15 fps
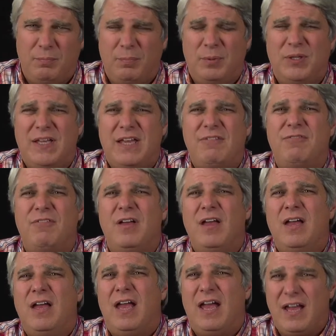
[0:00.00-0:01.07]
belief
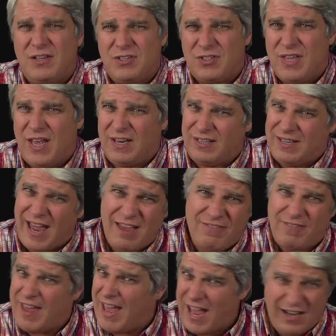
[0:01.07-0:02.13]
is that
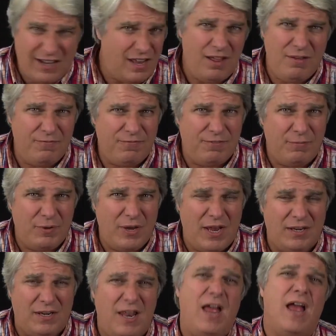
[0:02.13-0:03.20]
life can't come from
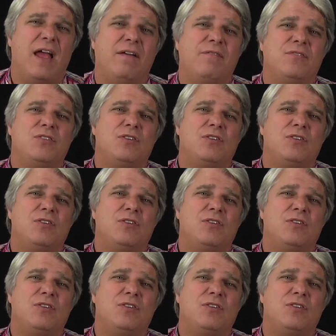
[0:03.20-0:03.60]
non-life.